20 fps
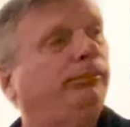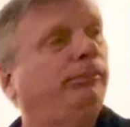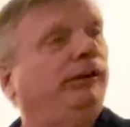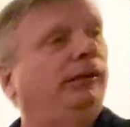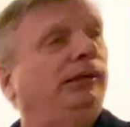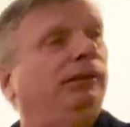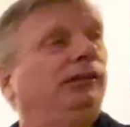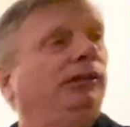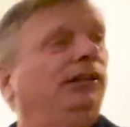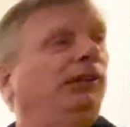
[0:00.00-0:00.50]

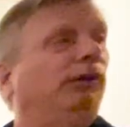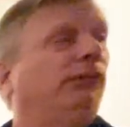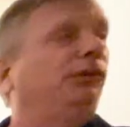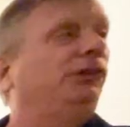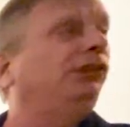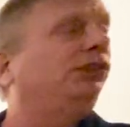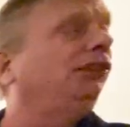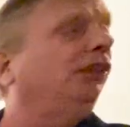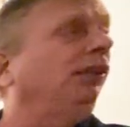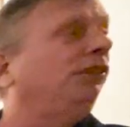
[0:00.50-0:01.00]
but you know,
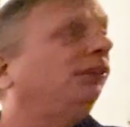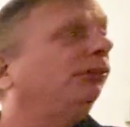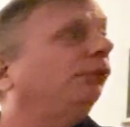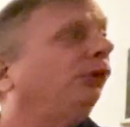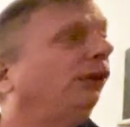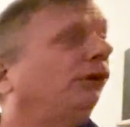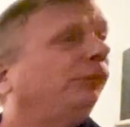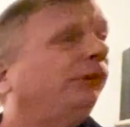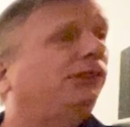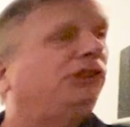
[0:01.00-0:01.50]
when you start to
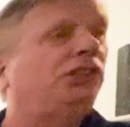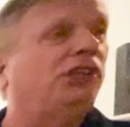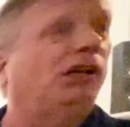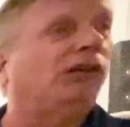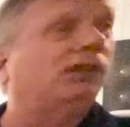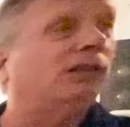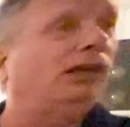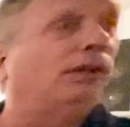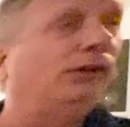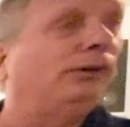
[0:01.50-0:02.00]
work with
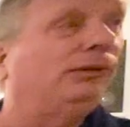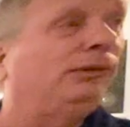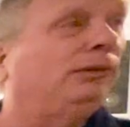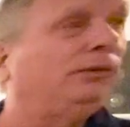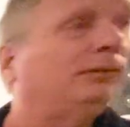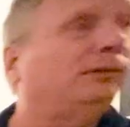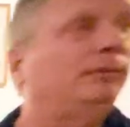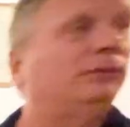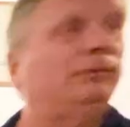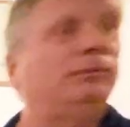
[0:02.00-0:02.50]
gel coat
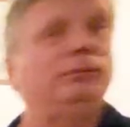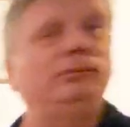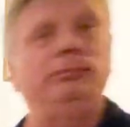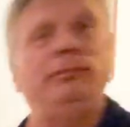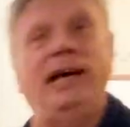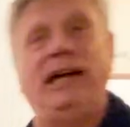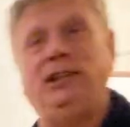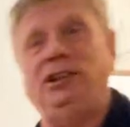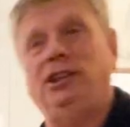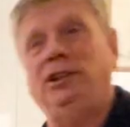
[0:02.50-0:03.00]
and
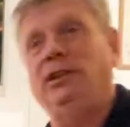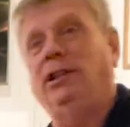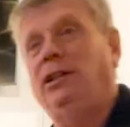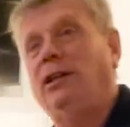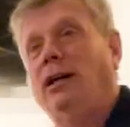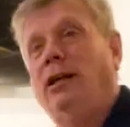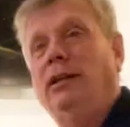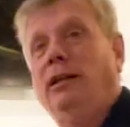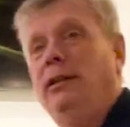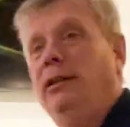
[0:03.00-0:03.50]
matching the
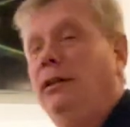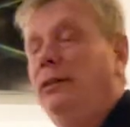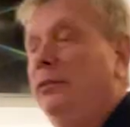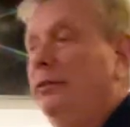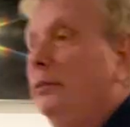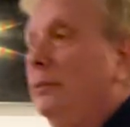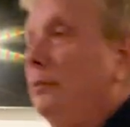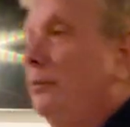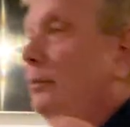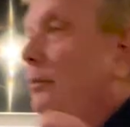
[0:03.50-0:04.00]

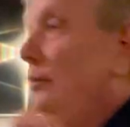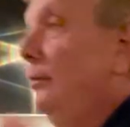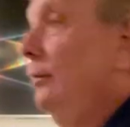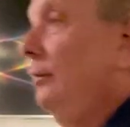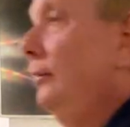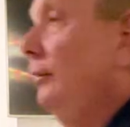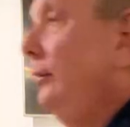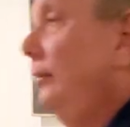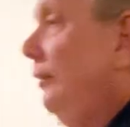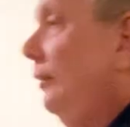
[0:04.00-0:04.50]
color and
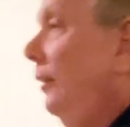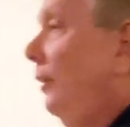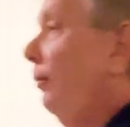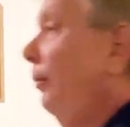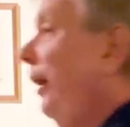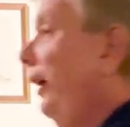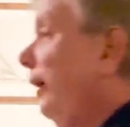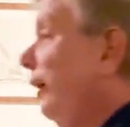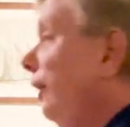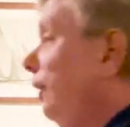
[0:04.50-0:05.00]

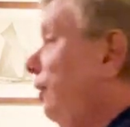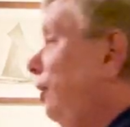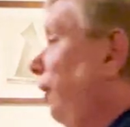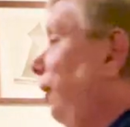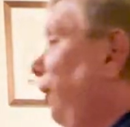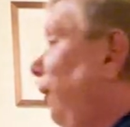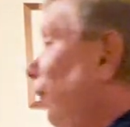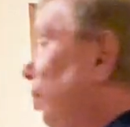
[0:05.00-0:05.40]
making it so you